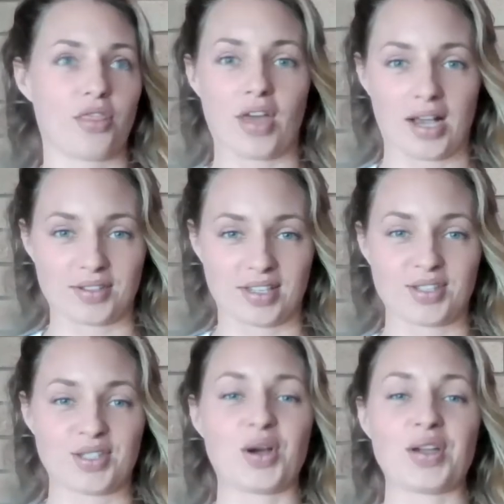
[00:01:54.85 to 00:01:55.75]

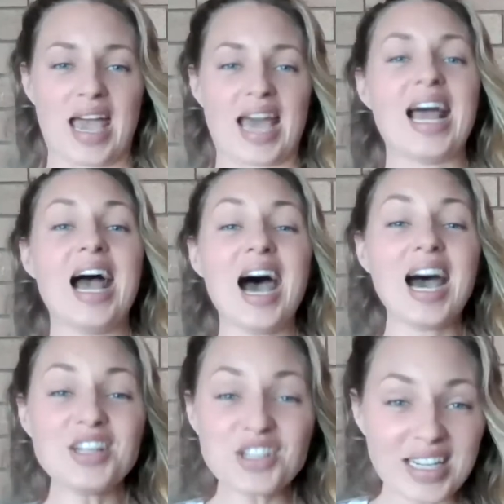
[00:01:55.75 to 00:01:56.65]
thousands, not yet,
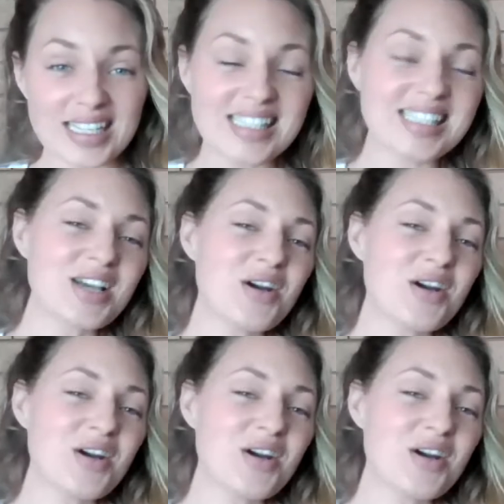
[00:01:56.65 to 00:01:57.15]
hundreds